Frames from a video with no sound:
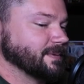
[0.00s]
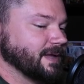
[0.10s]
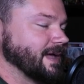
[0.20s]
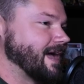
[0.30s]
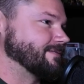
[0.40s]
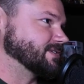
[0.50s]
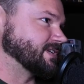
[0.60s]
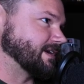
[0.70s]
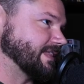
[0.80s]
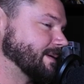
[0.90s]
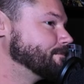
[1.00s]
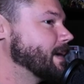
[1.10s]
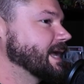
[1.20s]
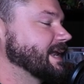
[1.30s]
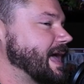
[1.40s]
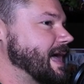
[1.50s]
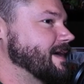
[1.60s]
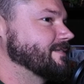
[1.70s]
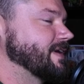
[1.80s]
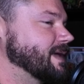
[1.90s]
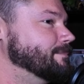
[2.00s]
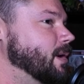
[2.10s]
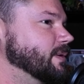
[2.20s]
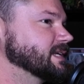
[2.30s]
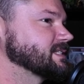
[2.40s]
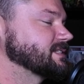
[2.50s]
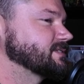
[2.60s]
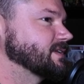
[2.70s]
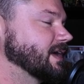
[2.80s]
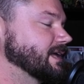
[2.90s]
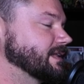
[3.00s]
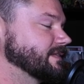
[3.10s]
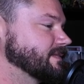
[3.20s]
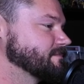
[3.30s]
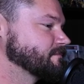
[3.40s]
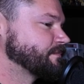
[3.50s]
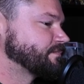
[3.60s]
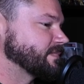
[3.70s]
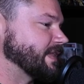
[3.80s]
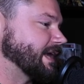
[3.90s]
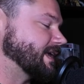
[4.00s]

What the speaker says: adversary that might have a bonus that